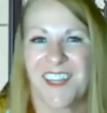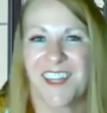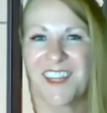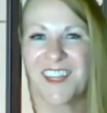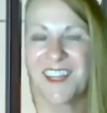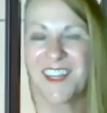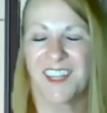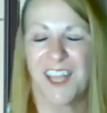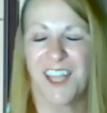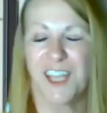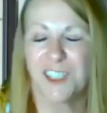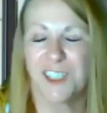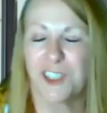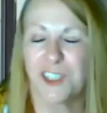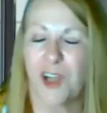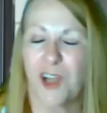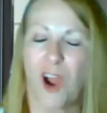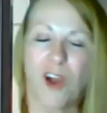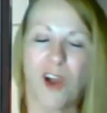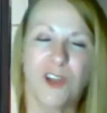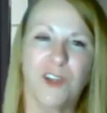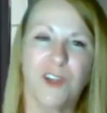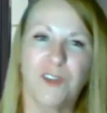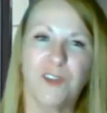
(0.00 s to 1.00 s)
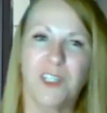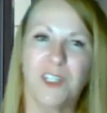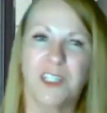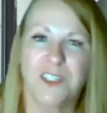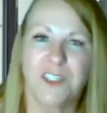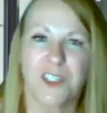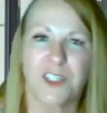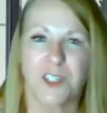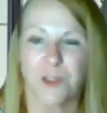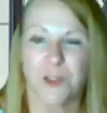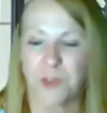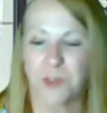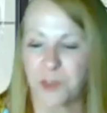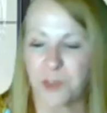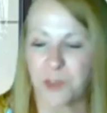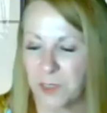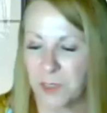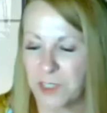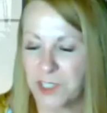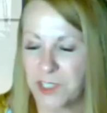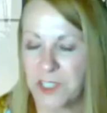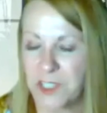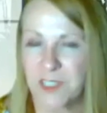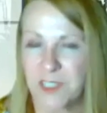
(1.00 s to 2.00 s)
Yeah, sure. All you'd need to do is
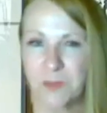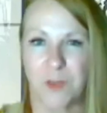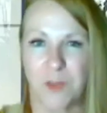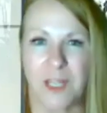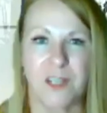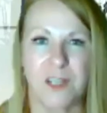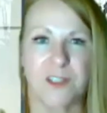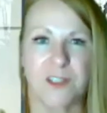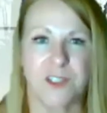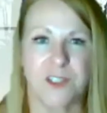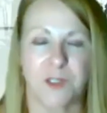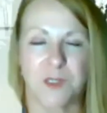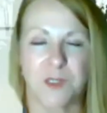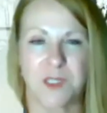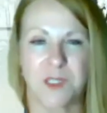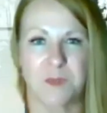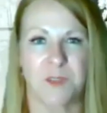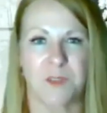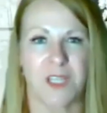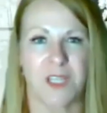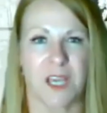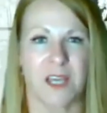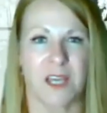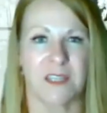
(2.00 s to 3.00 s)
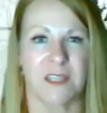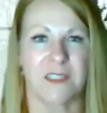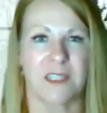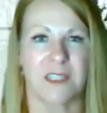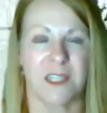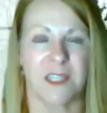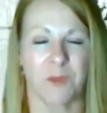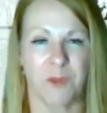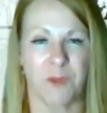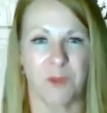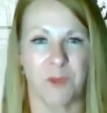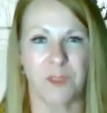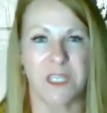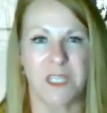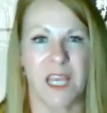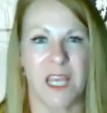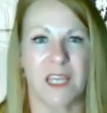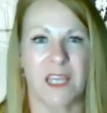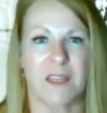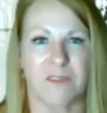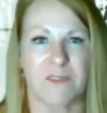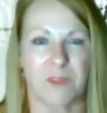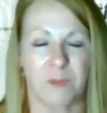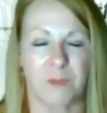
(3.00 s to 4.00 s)
really just introduce them to us, and then we would
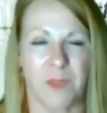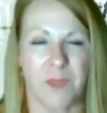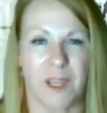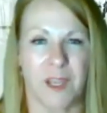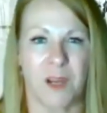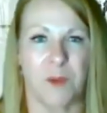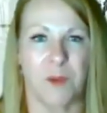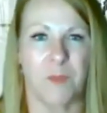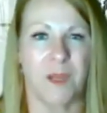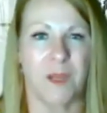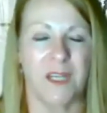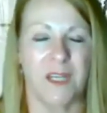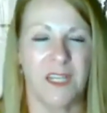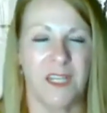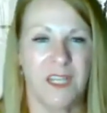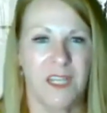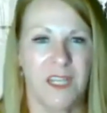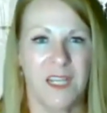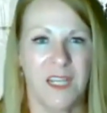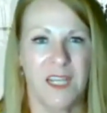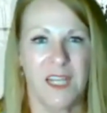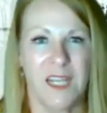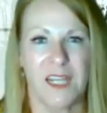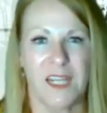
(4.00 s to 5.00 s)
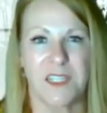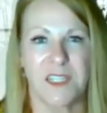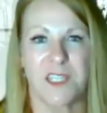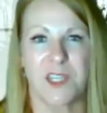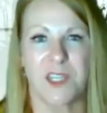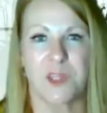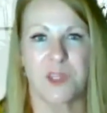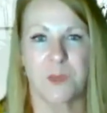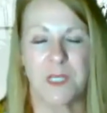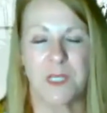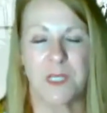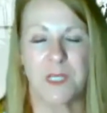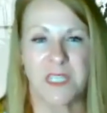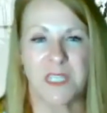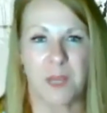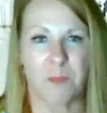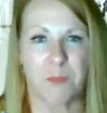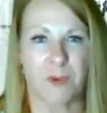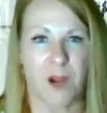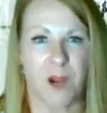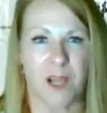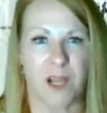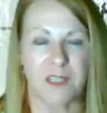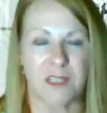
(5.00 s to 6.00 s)
take it from there. But it's a 3-step
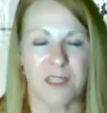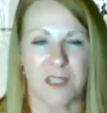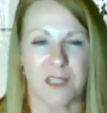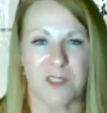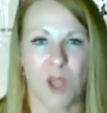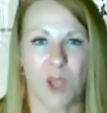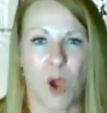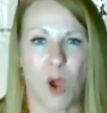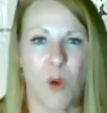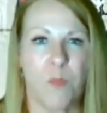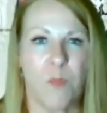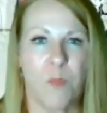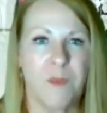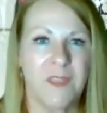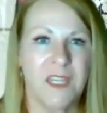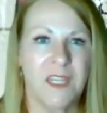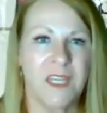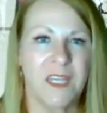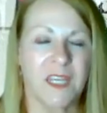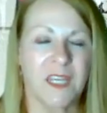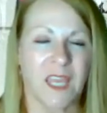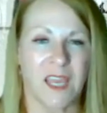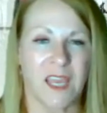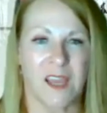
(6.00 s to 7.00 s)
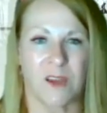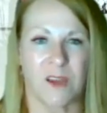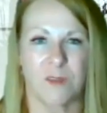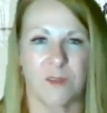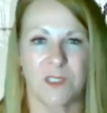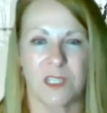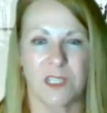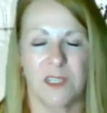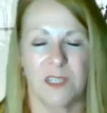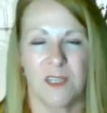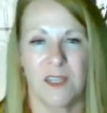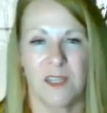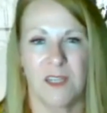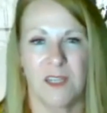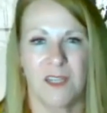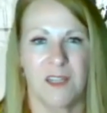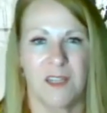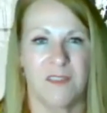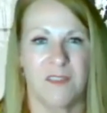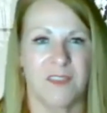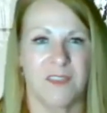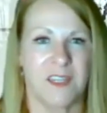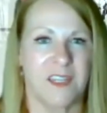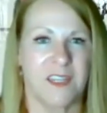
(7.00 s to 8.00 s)
process. Open the account.
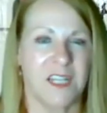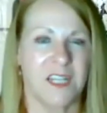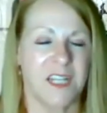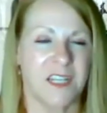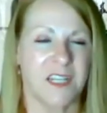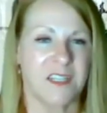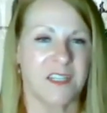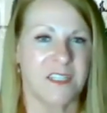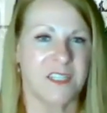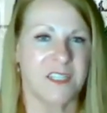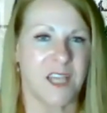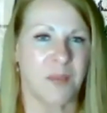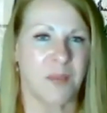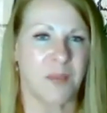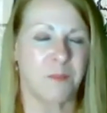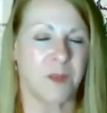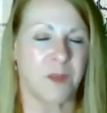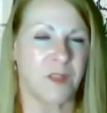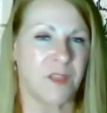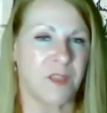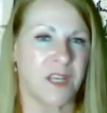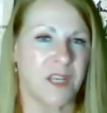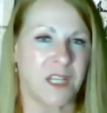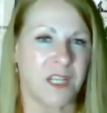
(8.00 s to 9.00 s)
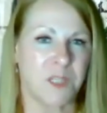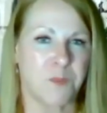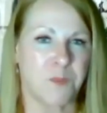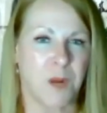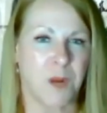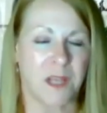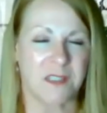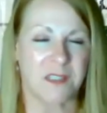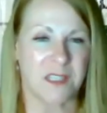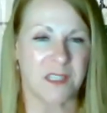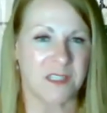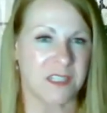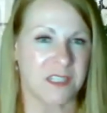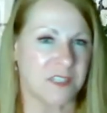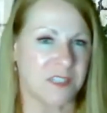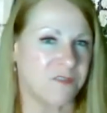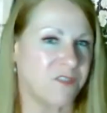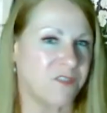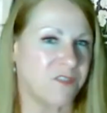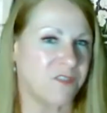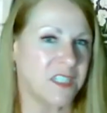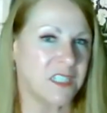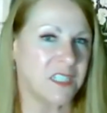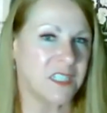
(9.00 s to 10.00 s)
The next step in the next process is
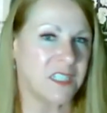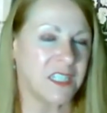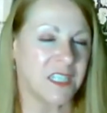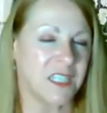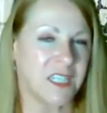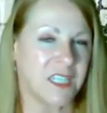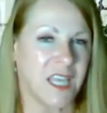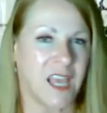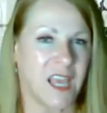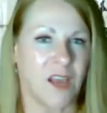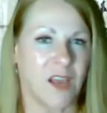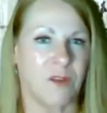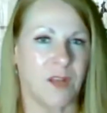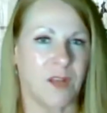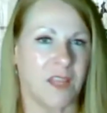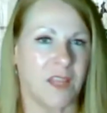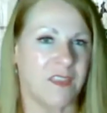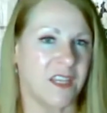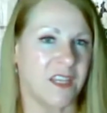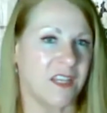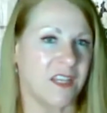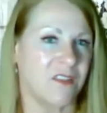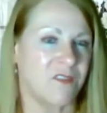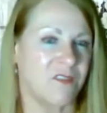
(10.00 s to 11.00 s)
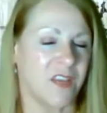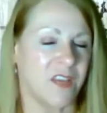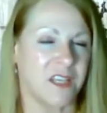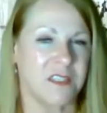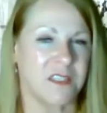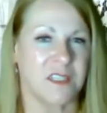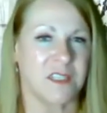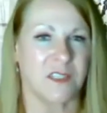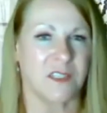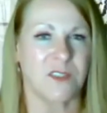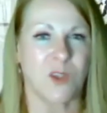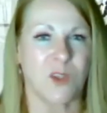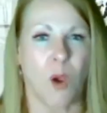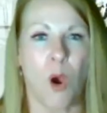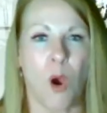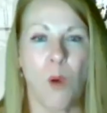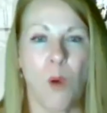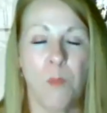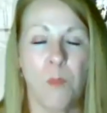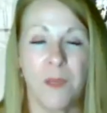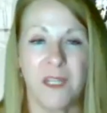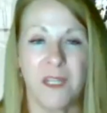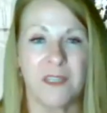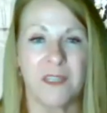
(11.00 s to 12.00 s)
funding the account and then investing. So
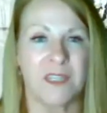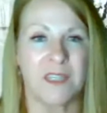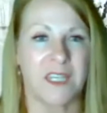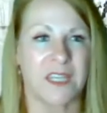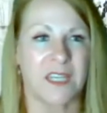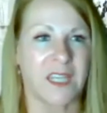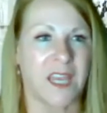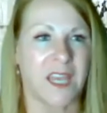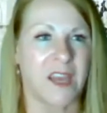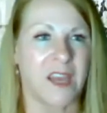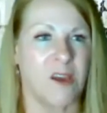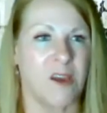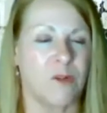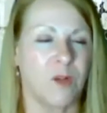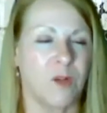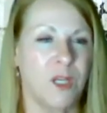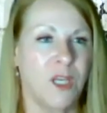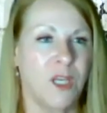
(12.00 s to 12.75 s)
opening the account,